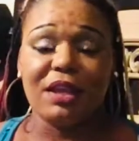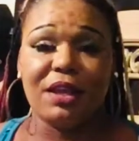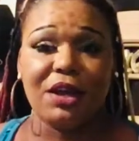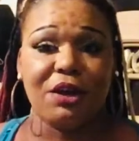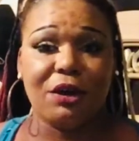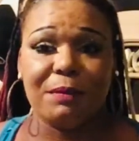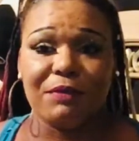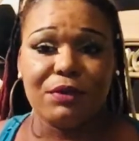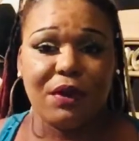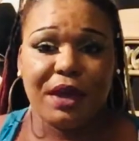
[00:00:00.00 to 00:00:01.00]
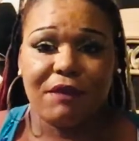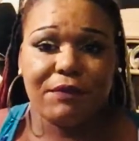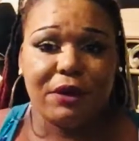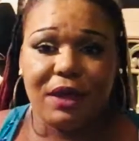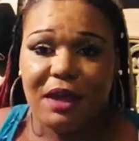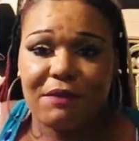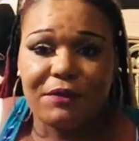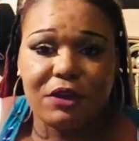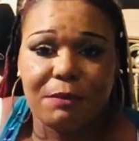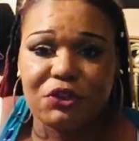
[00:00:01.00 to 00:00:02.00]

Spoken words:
And if you're going to have fun,